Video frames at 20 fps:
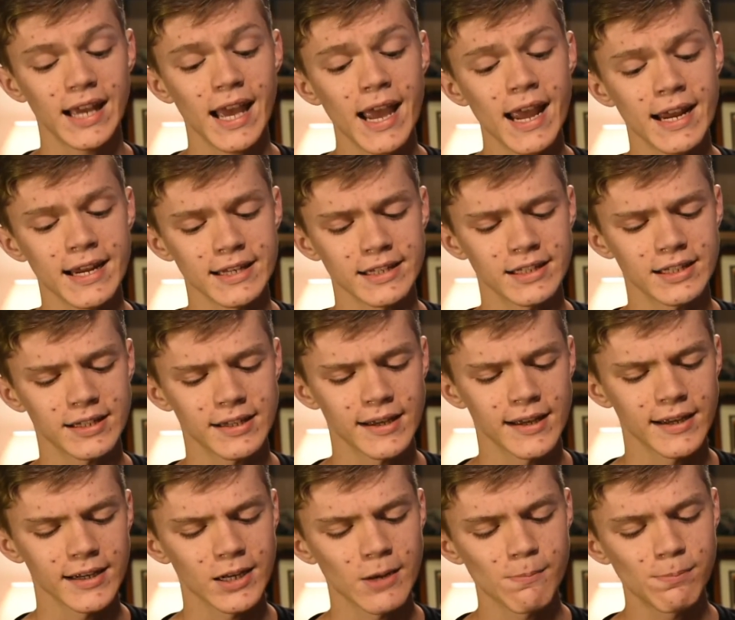8.
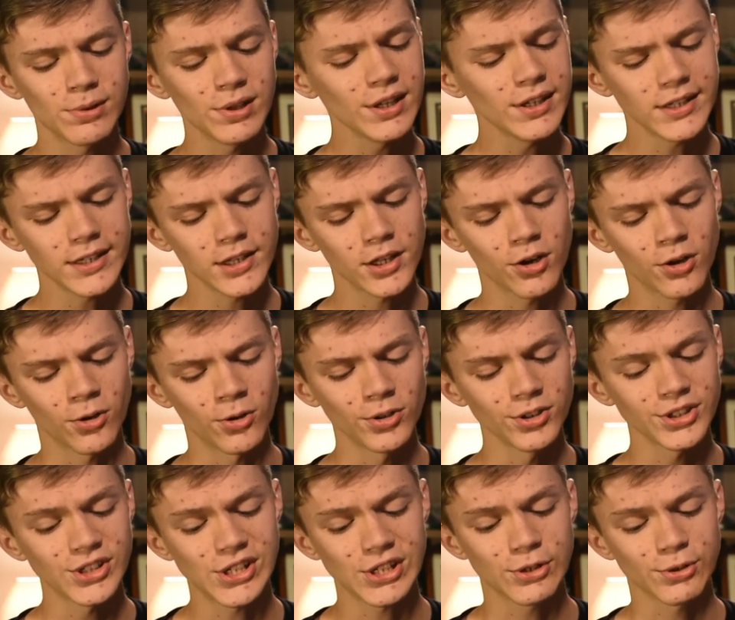Completing the
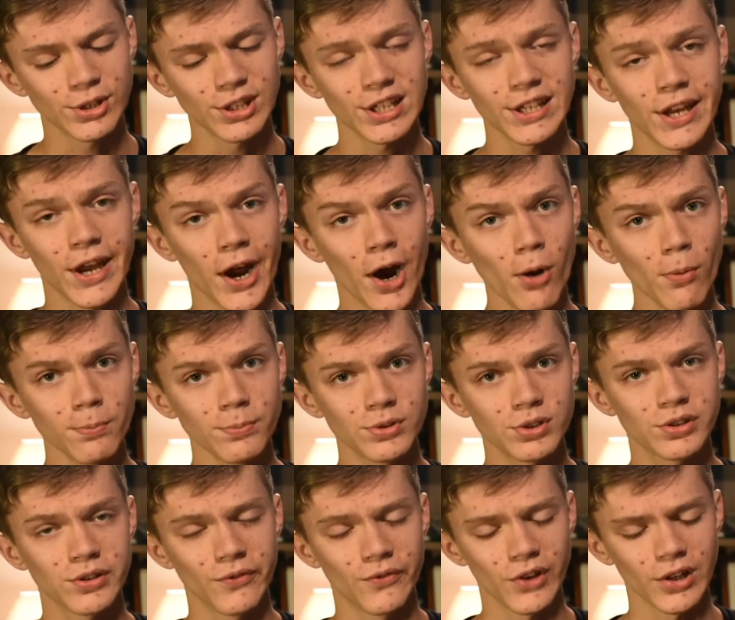goal secretly
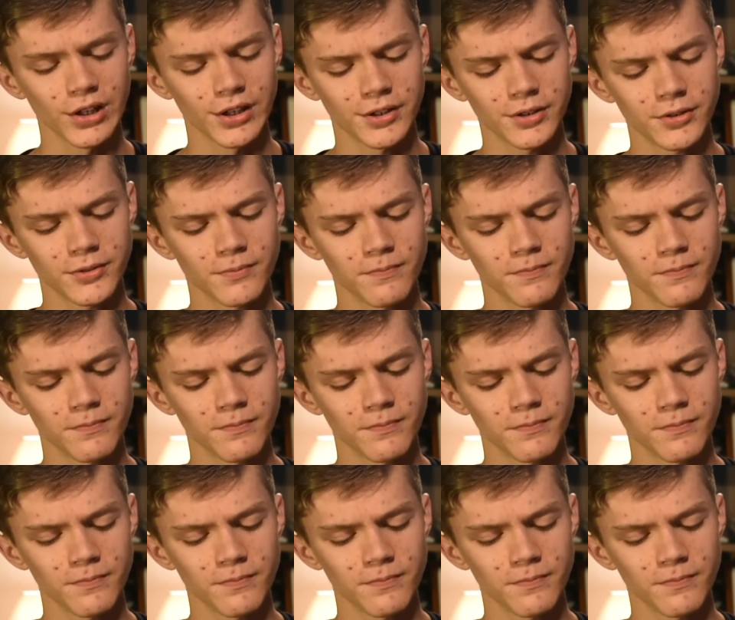helps the villain.